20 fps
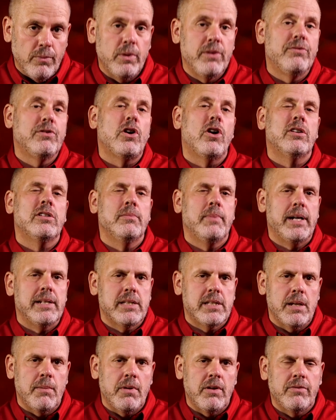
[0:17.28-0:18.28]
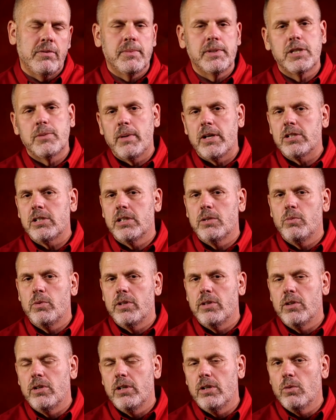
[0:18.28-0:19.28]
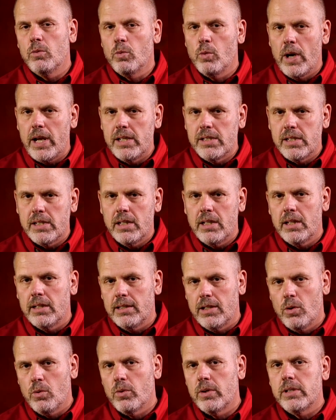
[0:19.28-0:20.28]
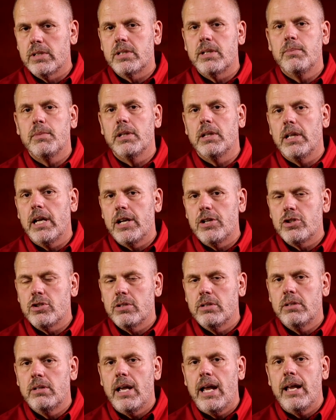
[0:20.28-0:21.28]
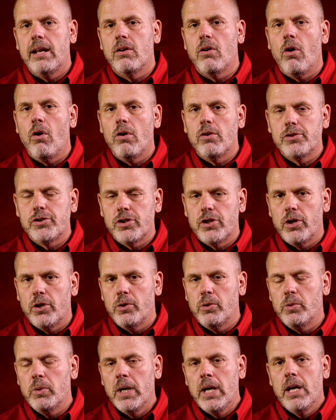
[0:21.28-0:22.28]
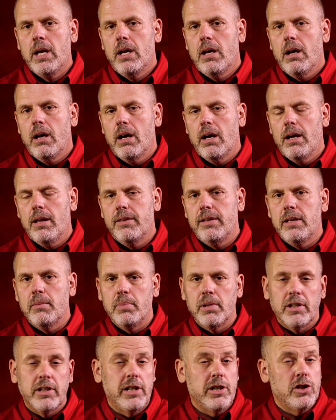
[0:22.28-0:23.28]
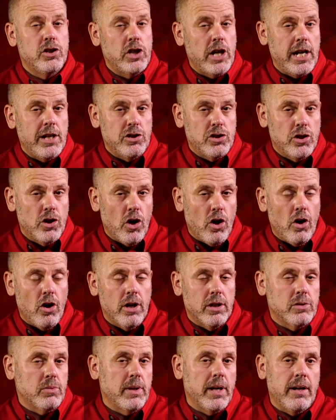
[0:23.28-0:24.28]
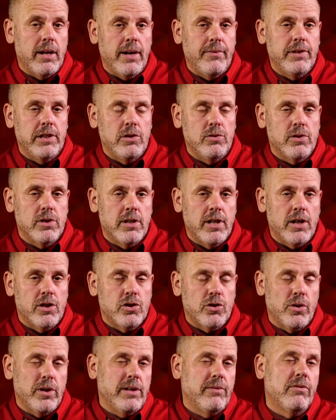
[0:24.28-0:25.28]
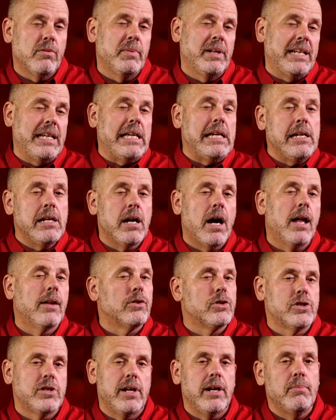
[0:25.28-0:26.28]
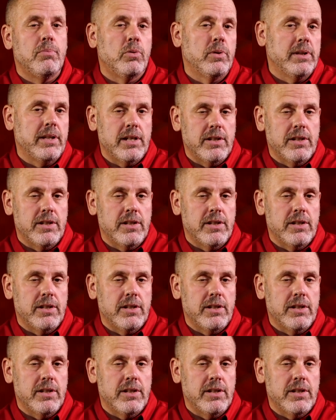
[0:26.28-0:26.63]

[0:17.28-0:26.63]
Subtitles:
We've talked about some of them, especially with the raising and lowering stimulation, and also the ability to change dogs without having to use the touchscreen. From an e-collar standpoint,